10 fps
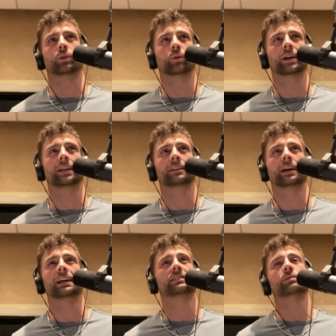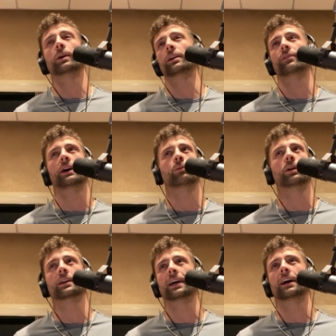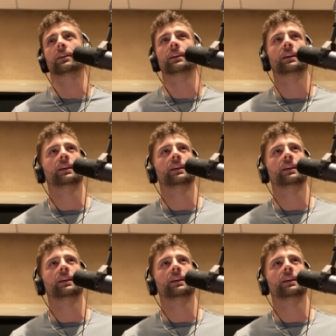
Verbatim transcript: quit? I swear, if I work out,